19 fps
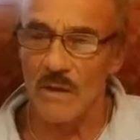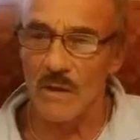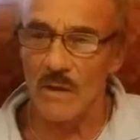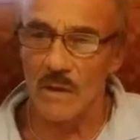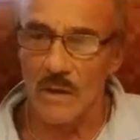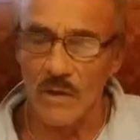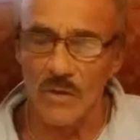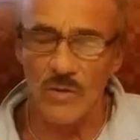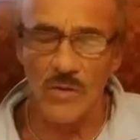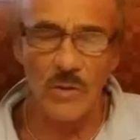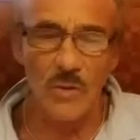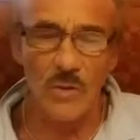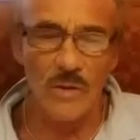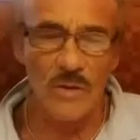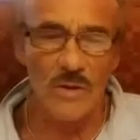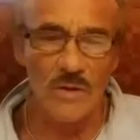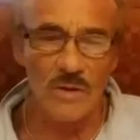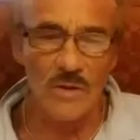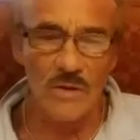
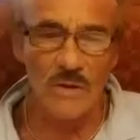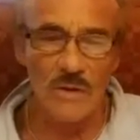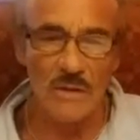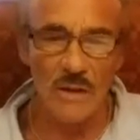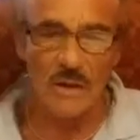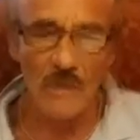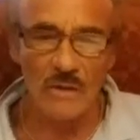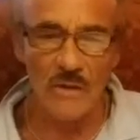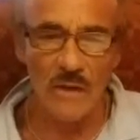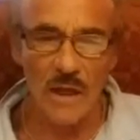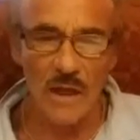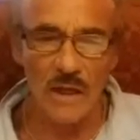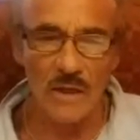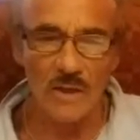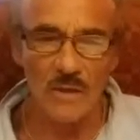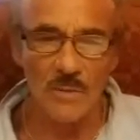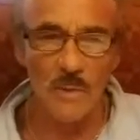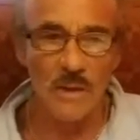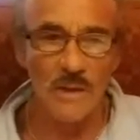intuition and your
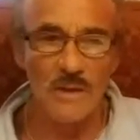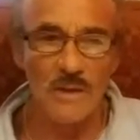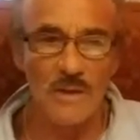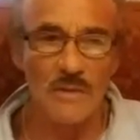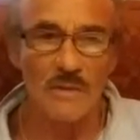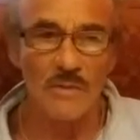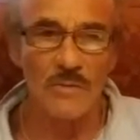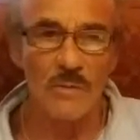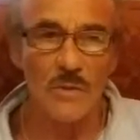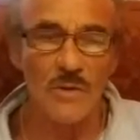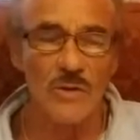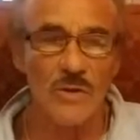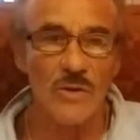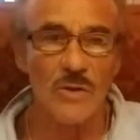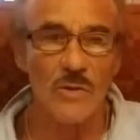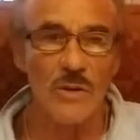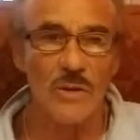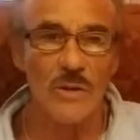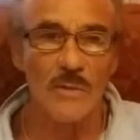aspects of what
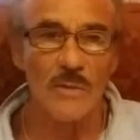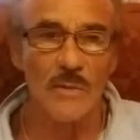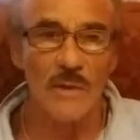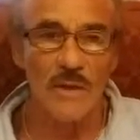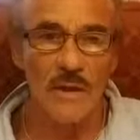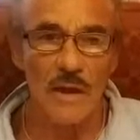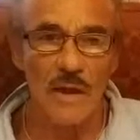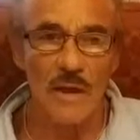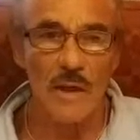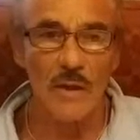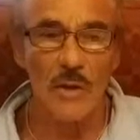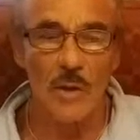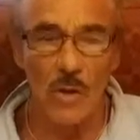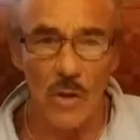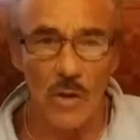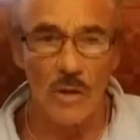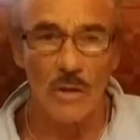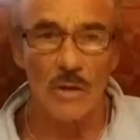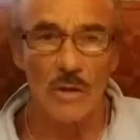you're going to be dating,
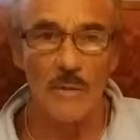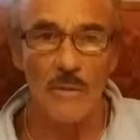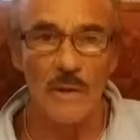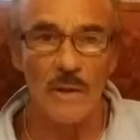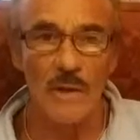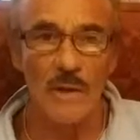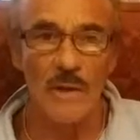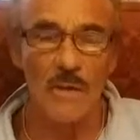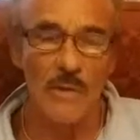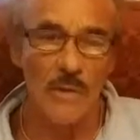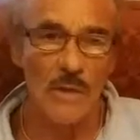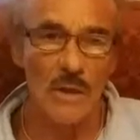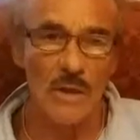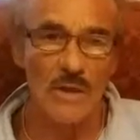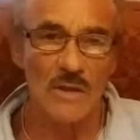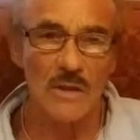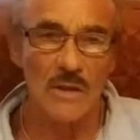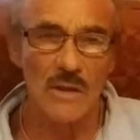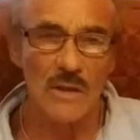who you're going to be dating,
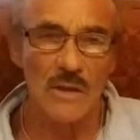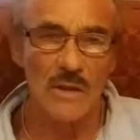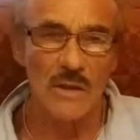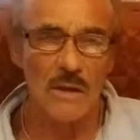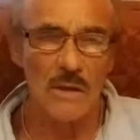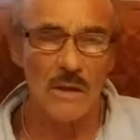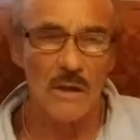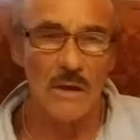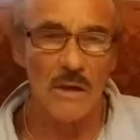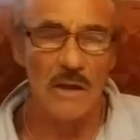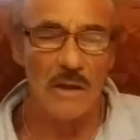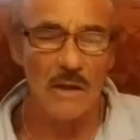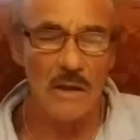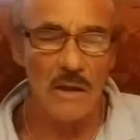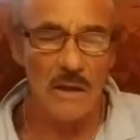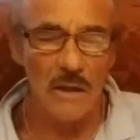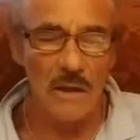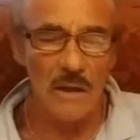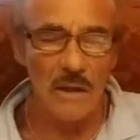realistic. All right?
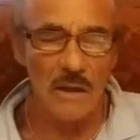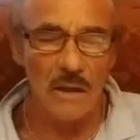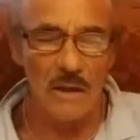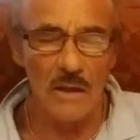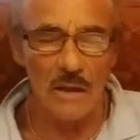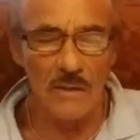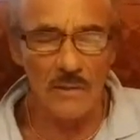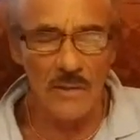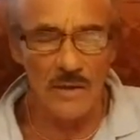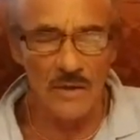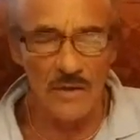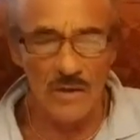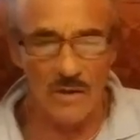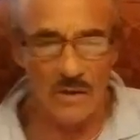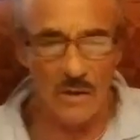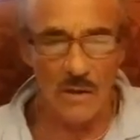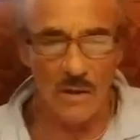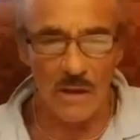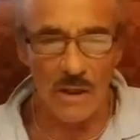You don't want to
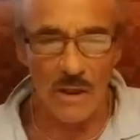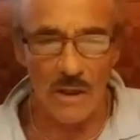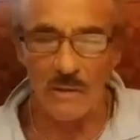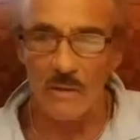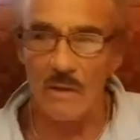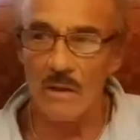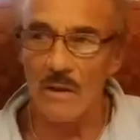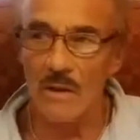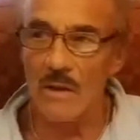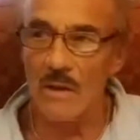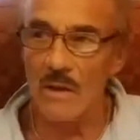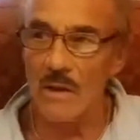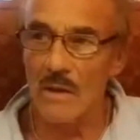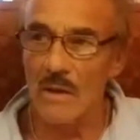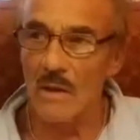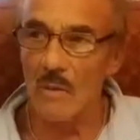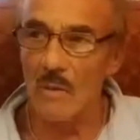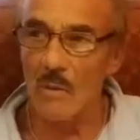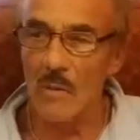start out
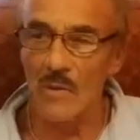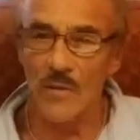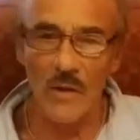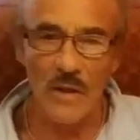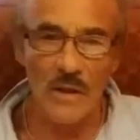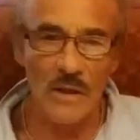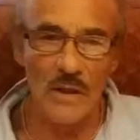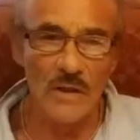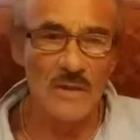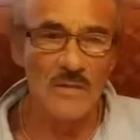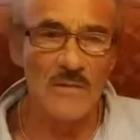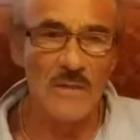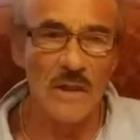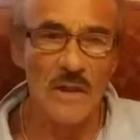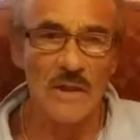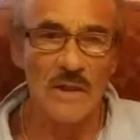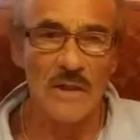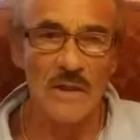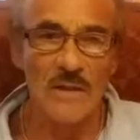with the lens of
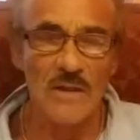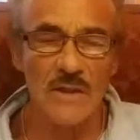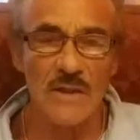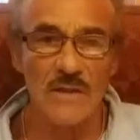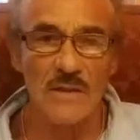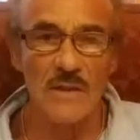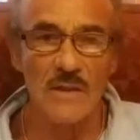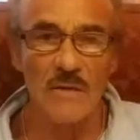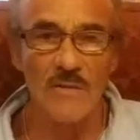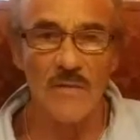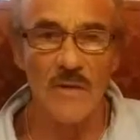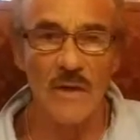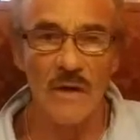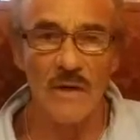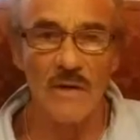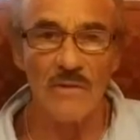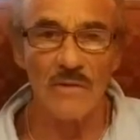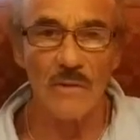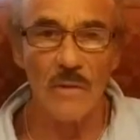
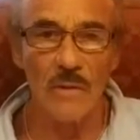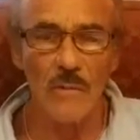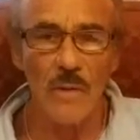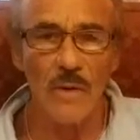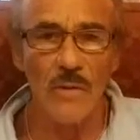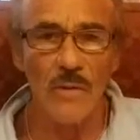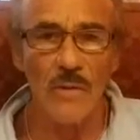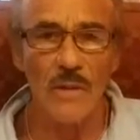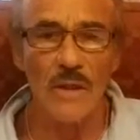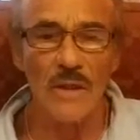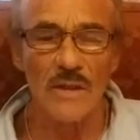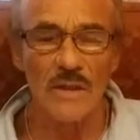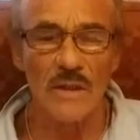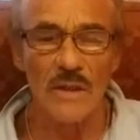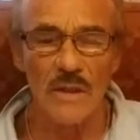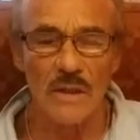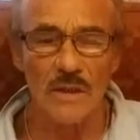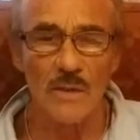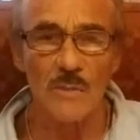1965. Be
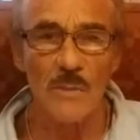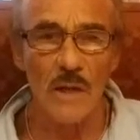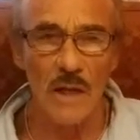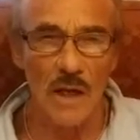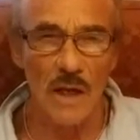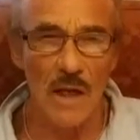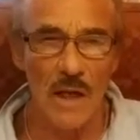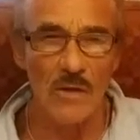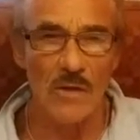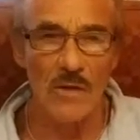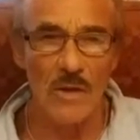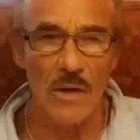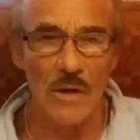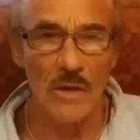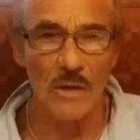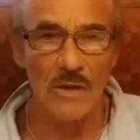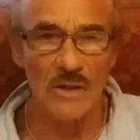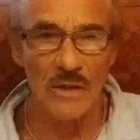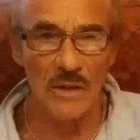realistic. Just be glad you're
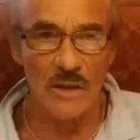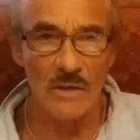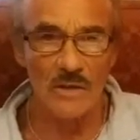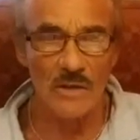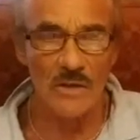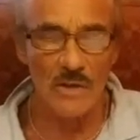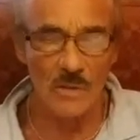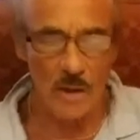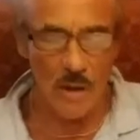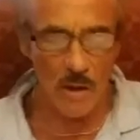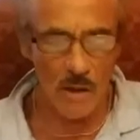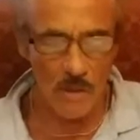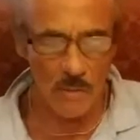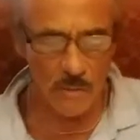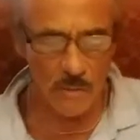here sucking some air.